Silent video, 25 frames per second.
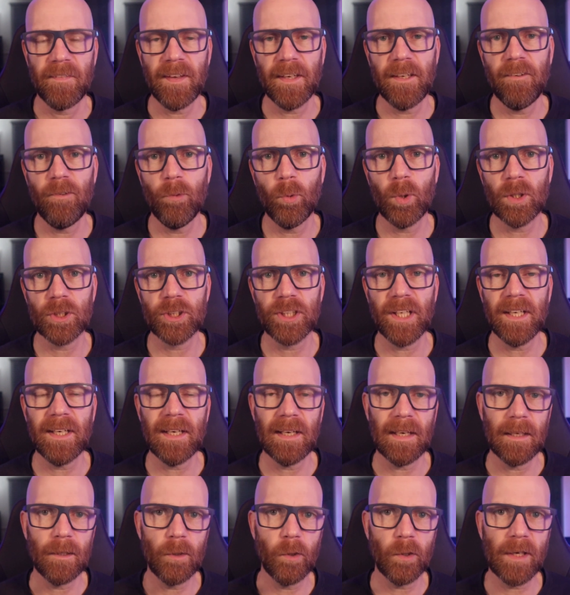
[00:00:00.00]
Thank you for
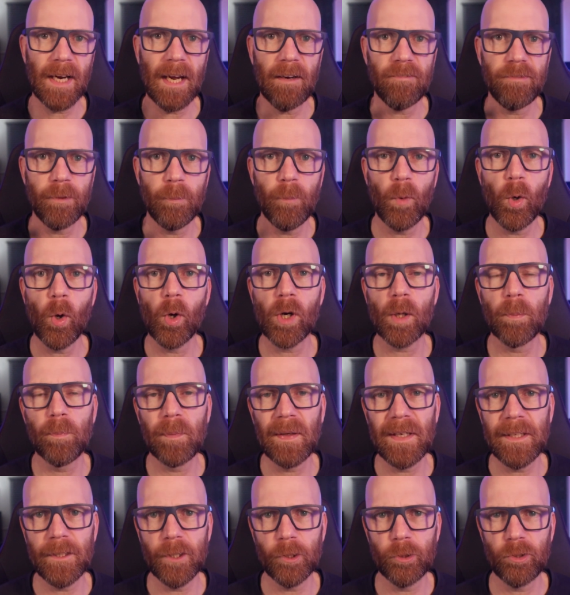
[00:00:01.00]
watching, and look out for more
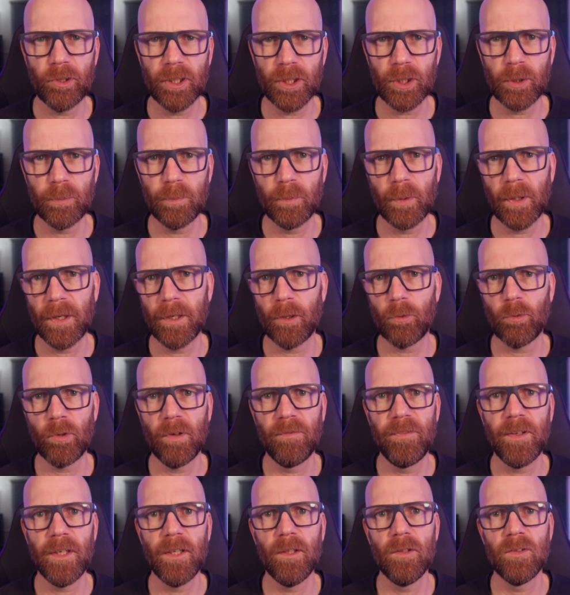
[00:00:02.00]
complete nutrition product
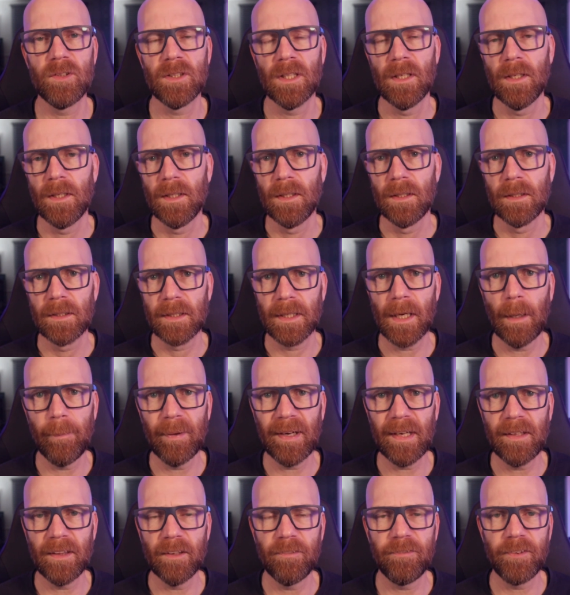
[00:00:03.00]
reviews
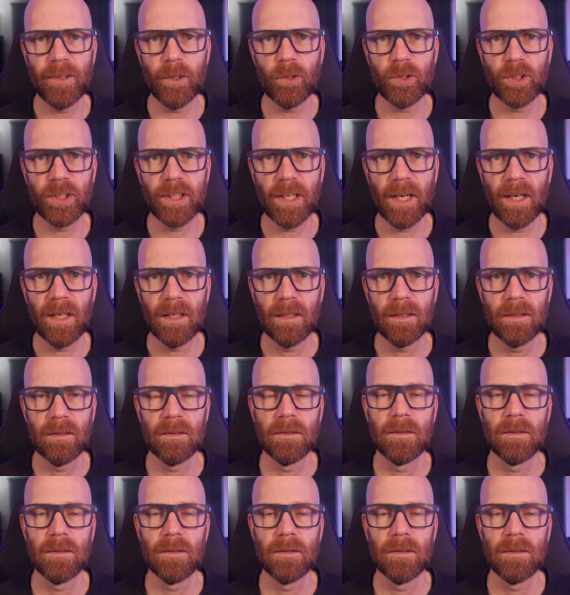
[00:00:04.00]
coming in the future.